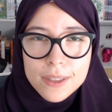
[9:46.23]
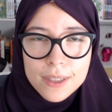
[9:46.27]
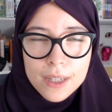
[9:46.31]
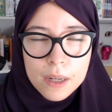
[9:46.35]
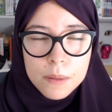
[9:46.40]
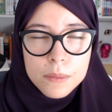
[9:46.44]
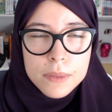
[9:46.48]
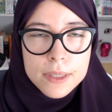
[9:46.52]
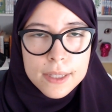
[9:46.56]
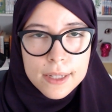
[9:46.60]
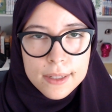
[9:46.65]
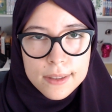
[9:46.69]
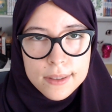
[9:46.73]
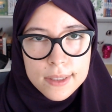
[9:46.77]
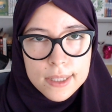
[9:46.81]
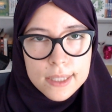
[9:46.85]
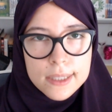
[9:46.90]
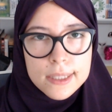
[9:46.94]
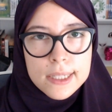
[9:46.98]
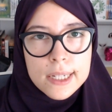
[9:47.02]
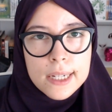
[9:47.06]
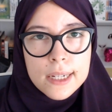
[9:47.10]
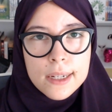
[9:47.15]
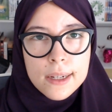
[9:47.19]
comes in at
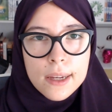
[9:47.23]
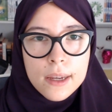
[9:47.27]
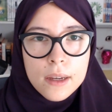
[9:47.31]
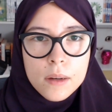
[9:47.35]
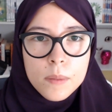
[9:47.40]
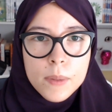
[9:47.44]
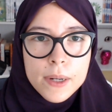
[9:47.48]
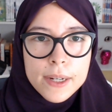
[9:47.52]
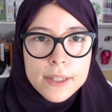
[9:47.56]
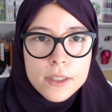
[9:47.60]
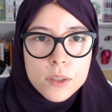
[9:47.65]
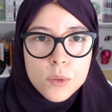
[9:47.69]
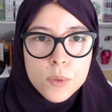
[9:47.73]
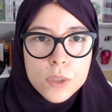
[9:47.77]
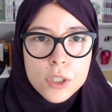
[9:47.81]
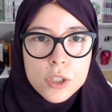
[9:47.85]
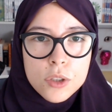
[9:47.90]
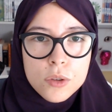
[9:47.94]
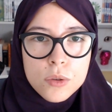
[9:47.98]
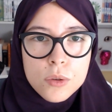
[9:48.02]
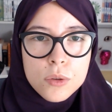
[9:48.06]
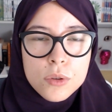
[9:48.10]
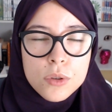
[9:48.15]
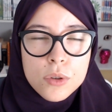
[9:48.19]
16 gigabytes, which
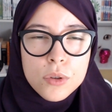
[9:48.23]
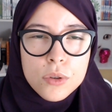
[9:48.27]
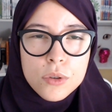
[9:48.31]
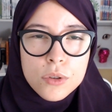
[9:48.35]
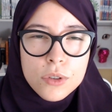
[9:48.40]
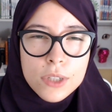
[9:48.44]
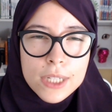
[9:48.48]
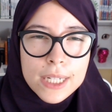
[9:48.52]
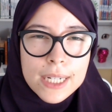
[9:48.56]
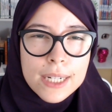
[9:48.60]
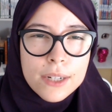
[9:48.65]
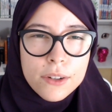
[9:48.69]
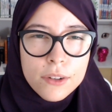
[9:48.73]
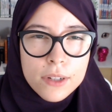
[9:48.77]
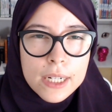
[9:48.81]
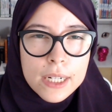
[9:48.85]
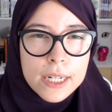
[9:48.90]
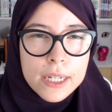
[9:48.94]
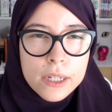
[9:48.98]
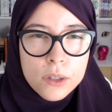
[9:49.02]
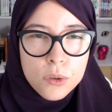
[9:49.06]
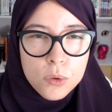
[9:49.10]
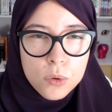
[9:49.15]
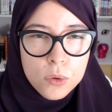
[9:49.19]
is also really,
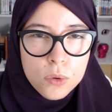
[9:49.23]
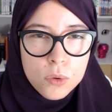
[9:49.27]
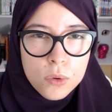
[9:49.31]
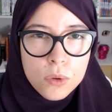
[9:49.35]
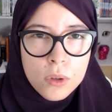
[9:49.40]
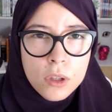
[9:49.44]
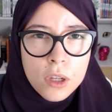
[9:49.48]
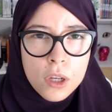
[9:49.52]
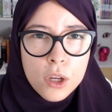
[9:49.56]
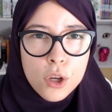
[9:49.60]
really cool